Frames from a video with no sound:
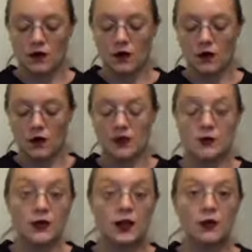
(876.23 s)
are always
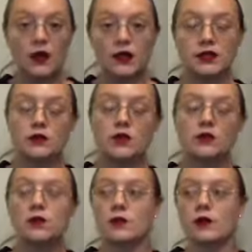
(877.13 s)
makeup
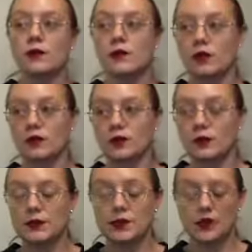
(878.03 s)
customers, or maybe they're always
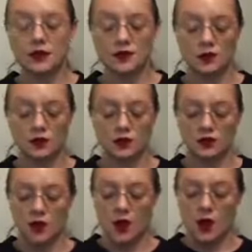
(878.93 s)
lipstick customers,